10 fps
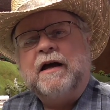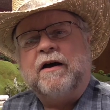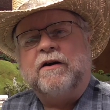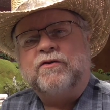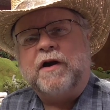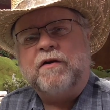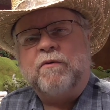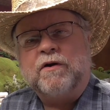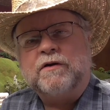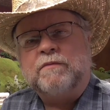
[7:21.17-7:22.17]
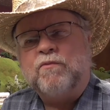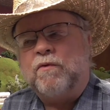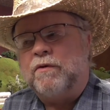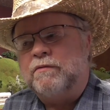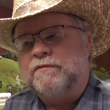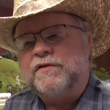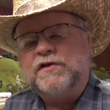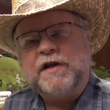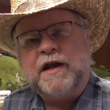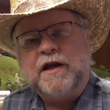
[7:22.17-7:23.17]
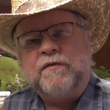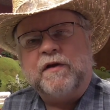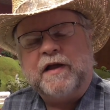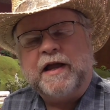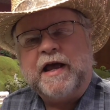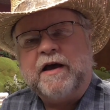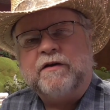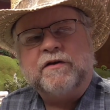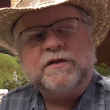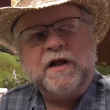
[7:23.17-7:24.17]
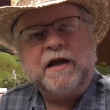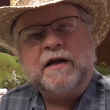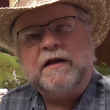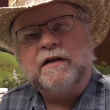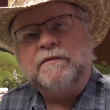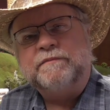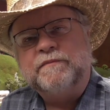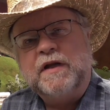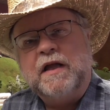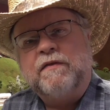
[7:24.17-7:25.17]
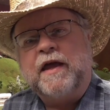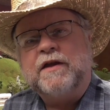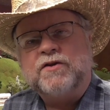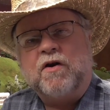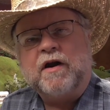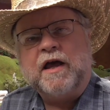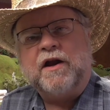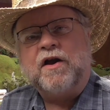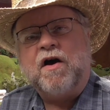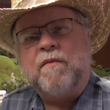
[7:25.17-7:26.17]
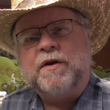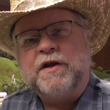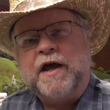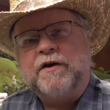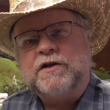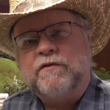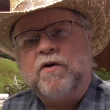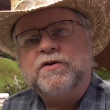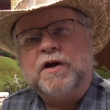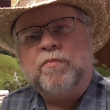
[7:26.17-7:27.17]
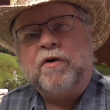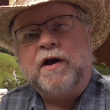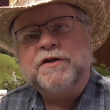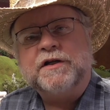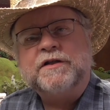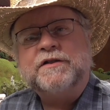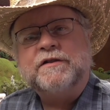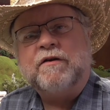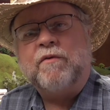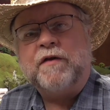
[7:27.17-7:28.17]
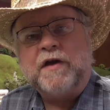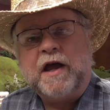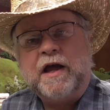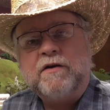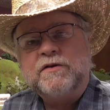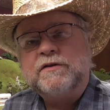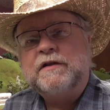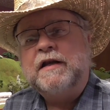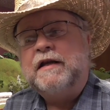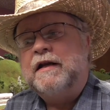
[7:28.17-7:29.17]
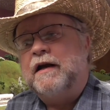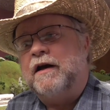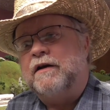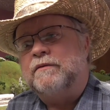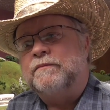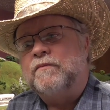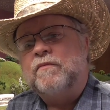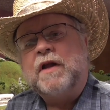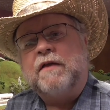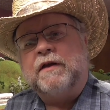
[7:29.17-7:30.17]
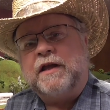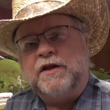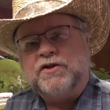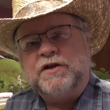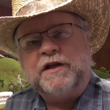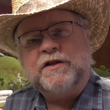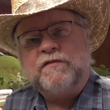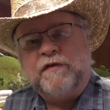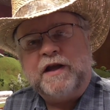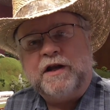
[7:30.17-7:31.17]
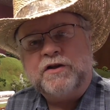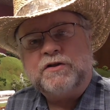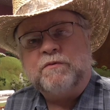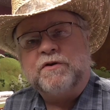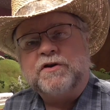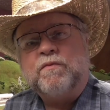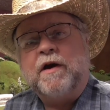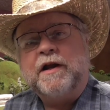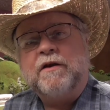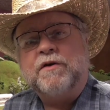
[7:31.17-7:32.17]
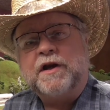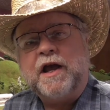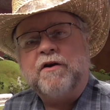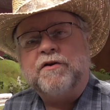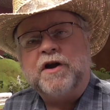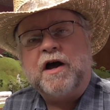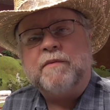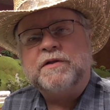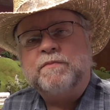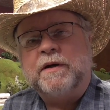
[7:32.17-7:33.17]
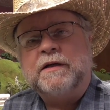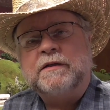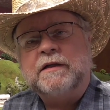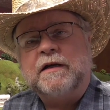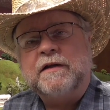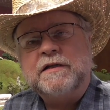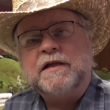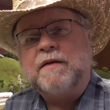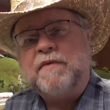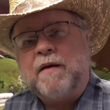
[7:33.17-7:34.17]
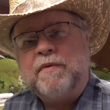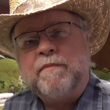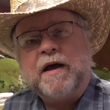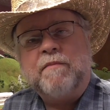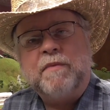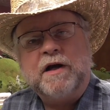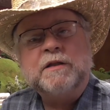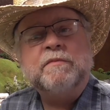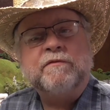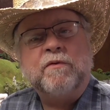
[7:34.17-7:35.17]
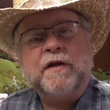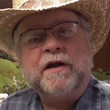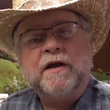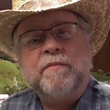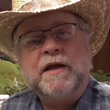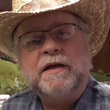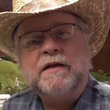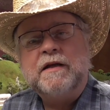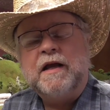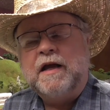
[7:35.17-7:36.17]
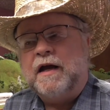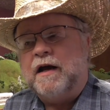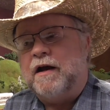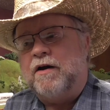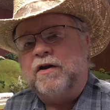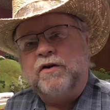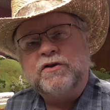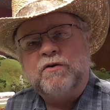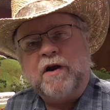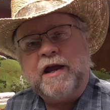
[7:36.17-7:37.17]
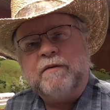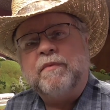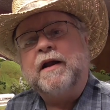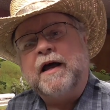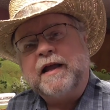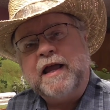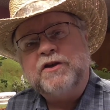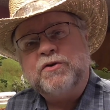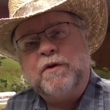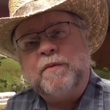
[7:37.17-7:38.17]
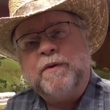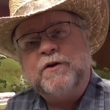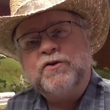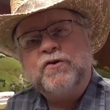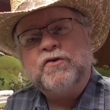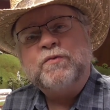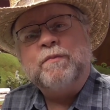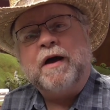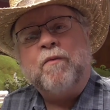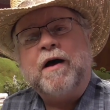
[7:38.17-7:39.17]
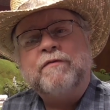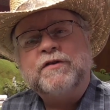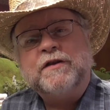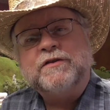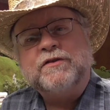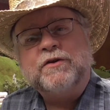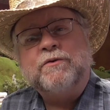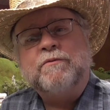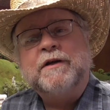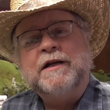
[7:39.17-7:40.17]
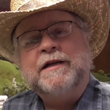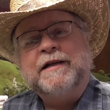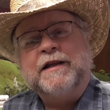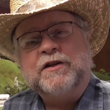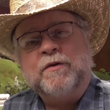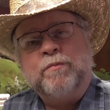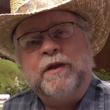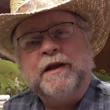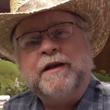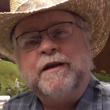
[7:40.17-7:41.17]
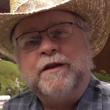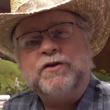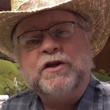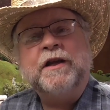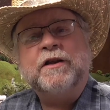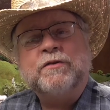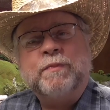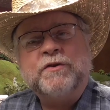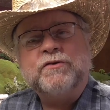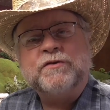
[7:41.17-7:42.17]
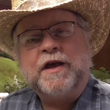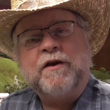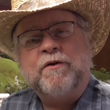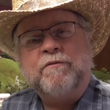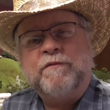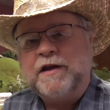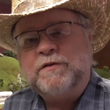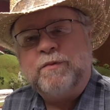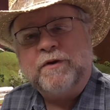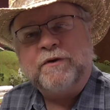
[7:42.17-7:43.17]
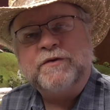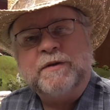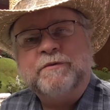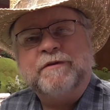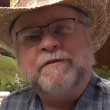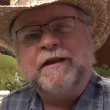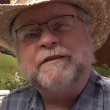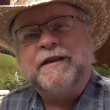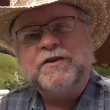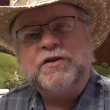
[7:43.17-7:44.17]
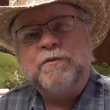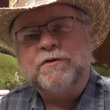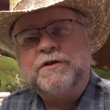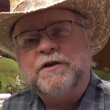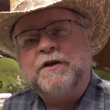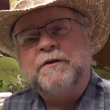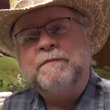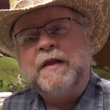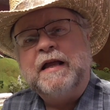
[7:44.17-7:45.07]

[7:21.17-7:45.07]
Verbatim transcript: Uh, try to work more steady on the layout. Looks like um, things are kind of calming down as far as our projects around the house. Um, the kitchen is finished. We're just waiting on the countertops, but uh, they said it might be about a month before they come in. Uh, it looks great, but I can't show any pictures. My wife says until it's completed, and she gets pictures out on Facebook or something like that she wants to do.